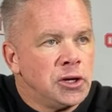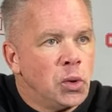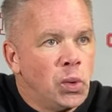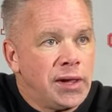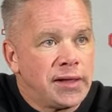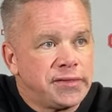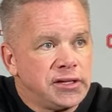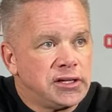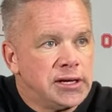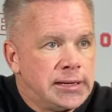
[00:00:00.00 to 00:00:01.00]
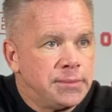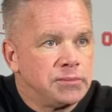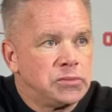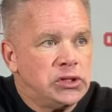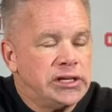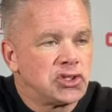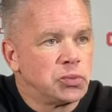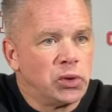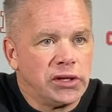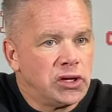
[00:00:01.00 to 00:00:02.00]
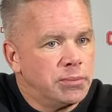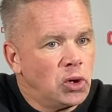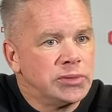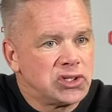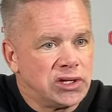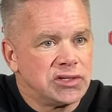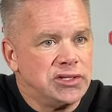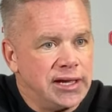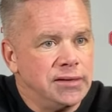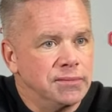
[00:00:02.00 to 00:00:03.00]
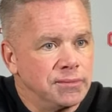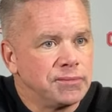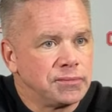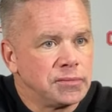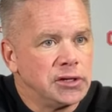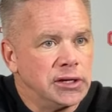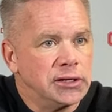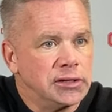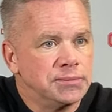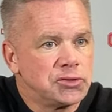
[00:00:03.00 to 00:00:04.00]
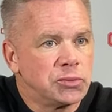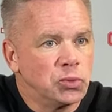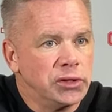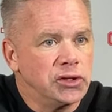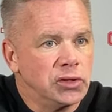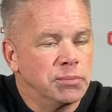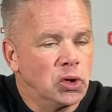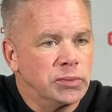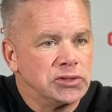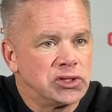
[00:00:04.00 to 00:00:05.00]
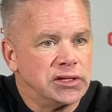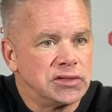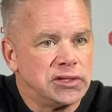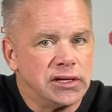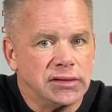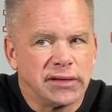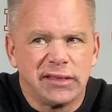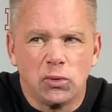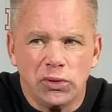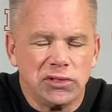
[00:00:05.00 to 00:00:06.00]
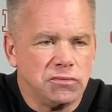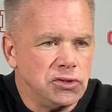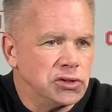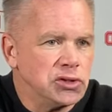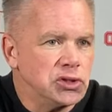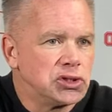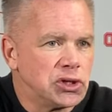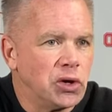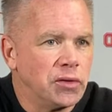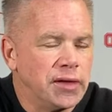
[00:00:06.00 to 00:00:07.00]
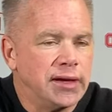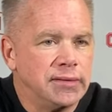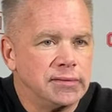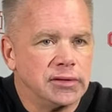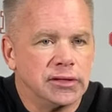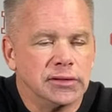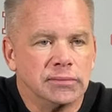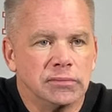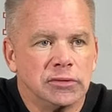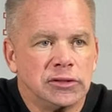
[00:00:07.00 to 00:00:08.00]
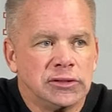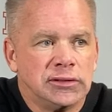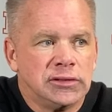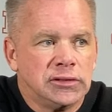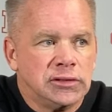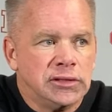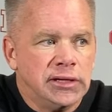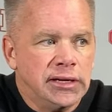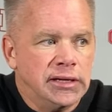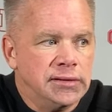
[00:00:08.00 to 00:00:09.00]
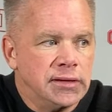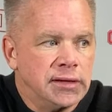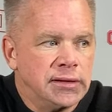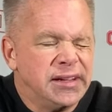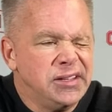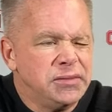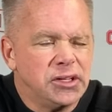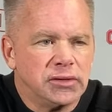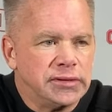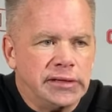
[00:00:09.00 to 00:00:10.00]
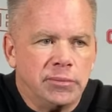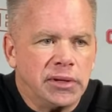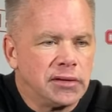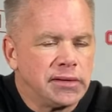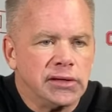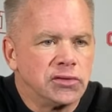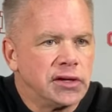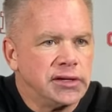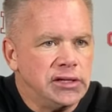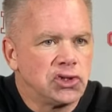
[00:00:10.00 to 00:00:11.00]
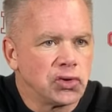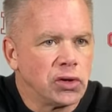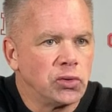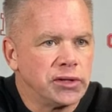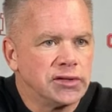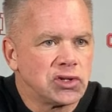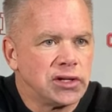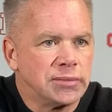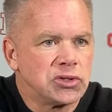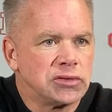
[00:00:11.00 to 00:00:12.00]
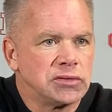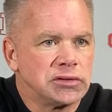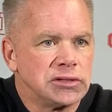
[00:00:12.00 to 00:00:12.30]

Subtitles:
Well, I think he had some really good moments against Dayton. Some really good moments against Dayton. I think you saw that. Admittedly, he'll tell you he struggled against Clemson.